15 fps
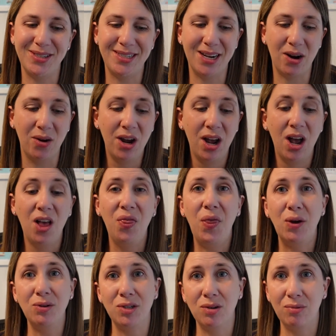So
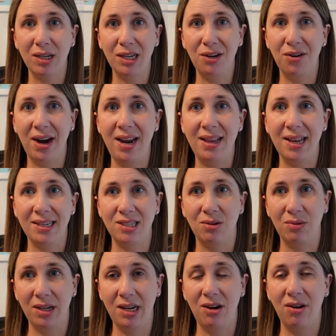those are really great, and that's a
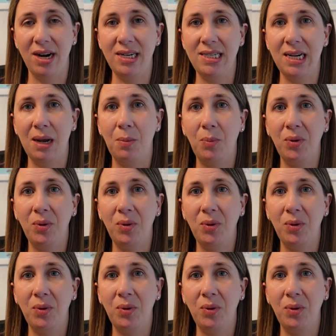really great tip.